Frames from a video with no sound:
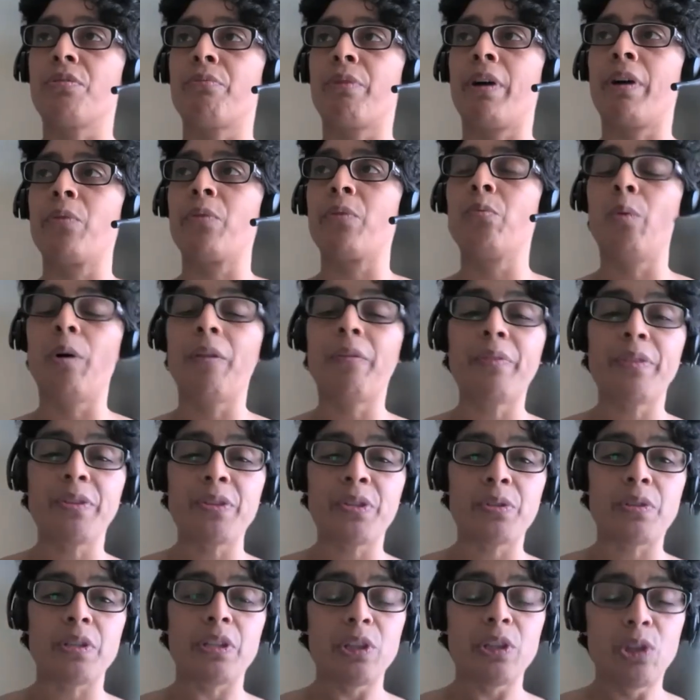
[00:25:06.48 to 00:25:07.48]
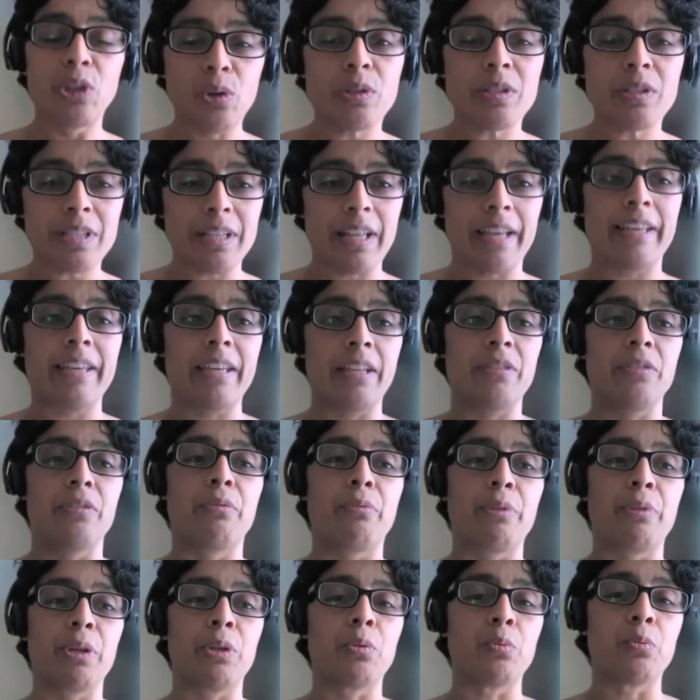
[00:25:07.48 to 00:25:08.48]
around what this looks like in the
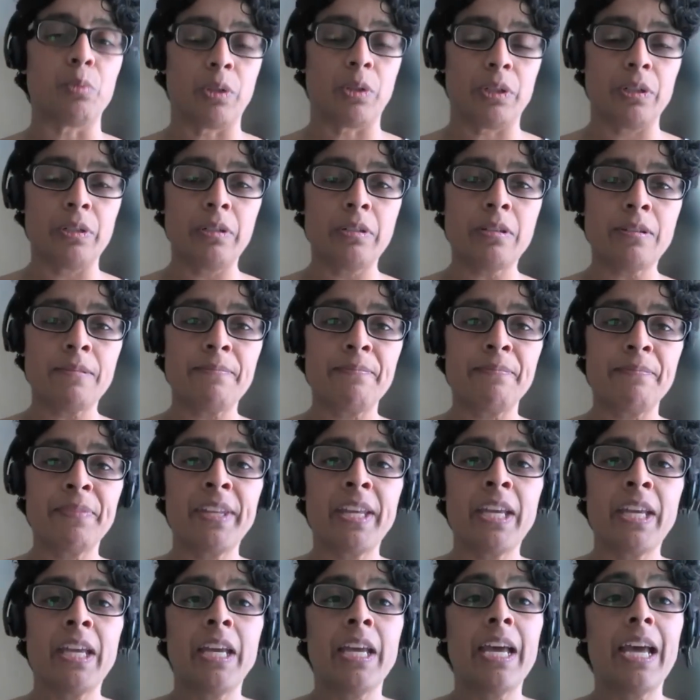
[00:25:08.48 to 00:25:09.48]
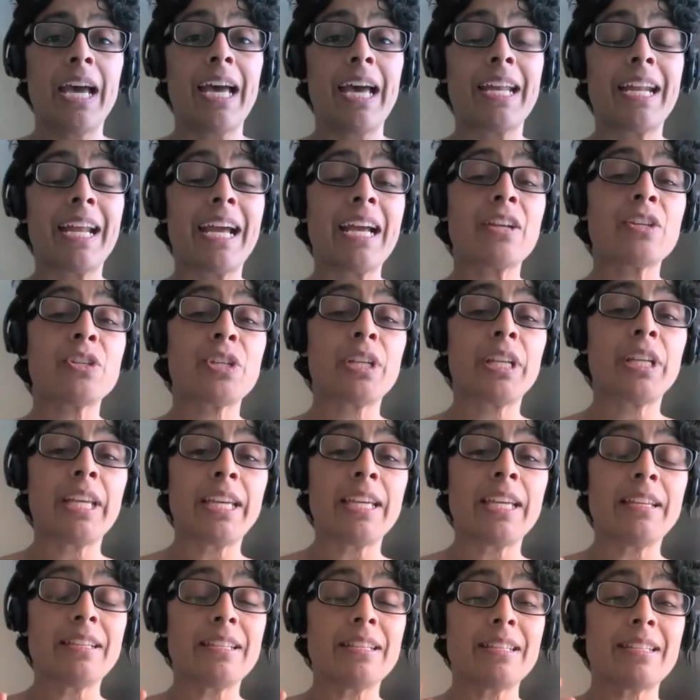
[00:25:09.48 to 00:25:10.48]
real world, and
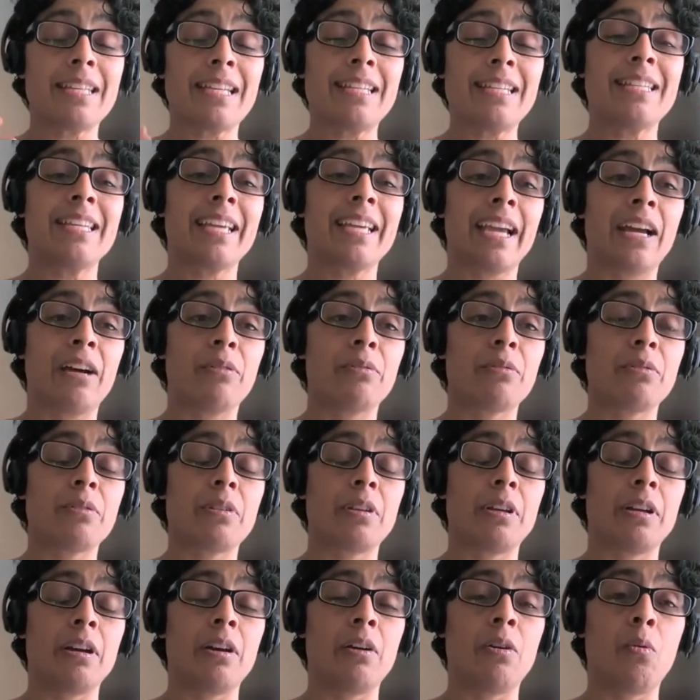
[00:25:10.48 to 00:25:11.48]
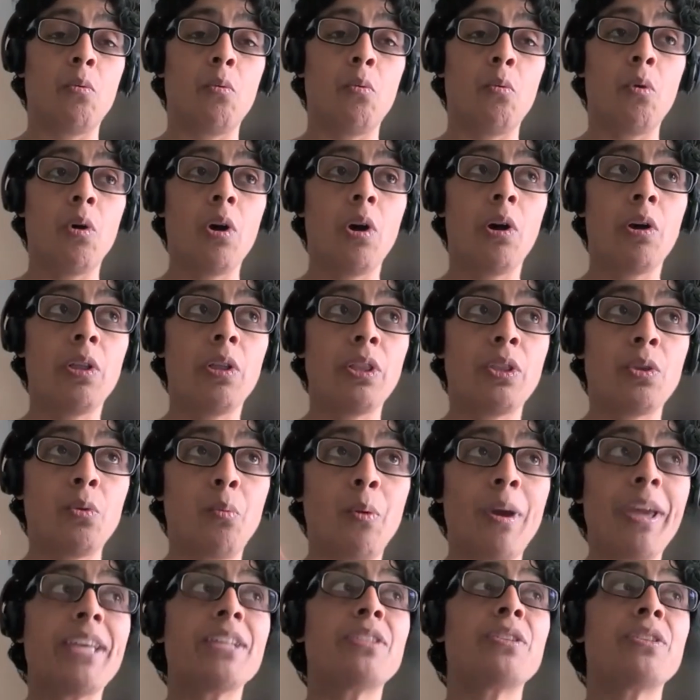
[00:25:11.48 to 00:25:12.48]
actually setting out the
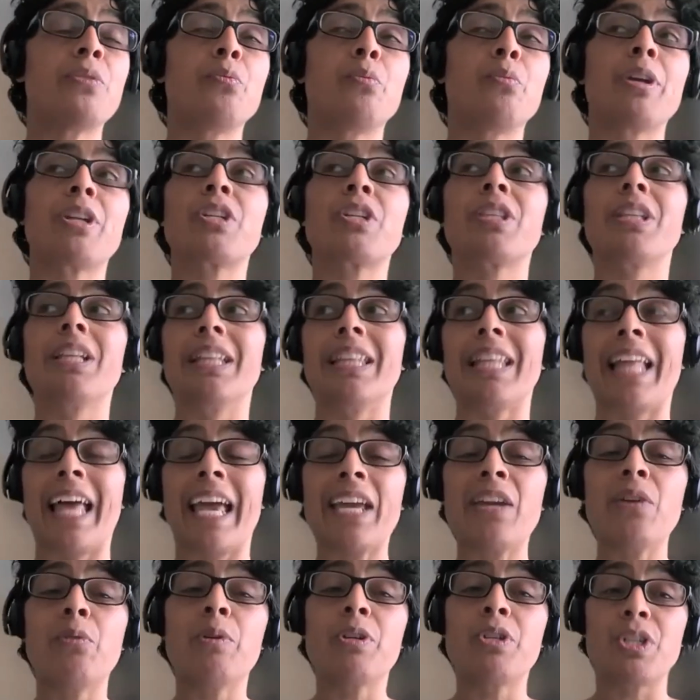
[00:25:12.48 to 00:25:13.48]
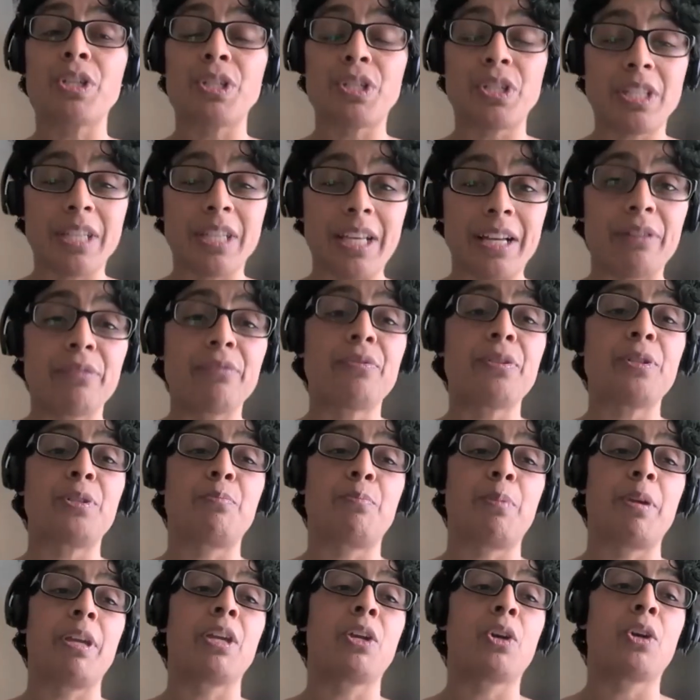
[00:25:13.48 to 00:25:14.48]
ways in which the language itself is
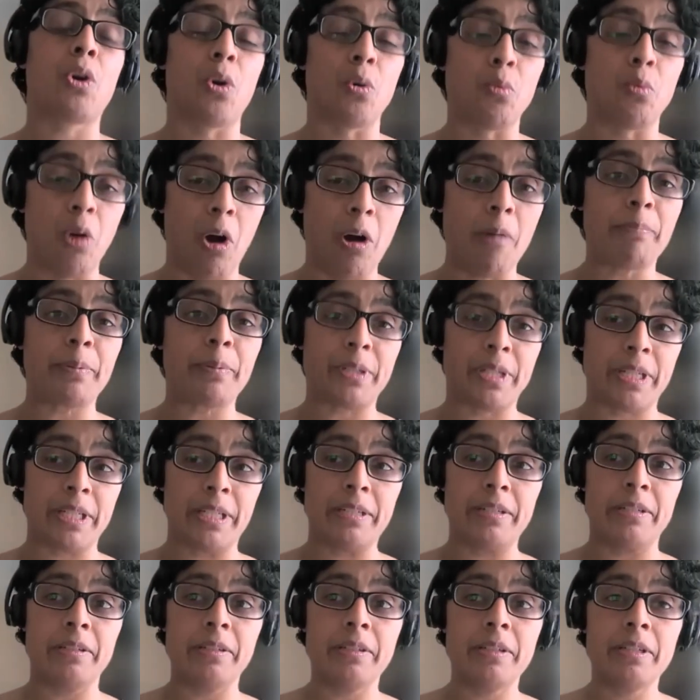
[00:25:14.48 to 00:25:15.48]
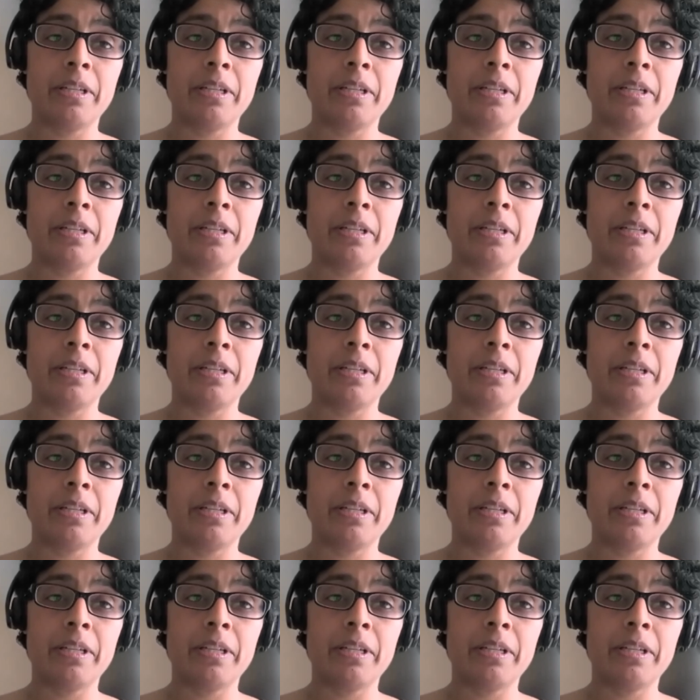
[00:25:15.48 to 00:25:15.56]
being co-opted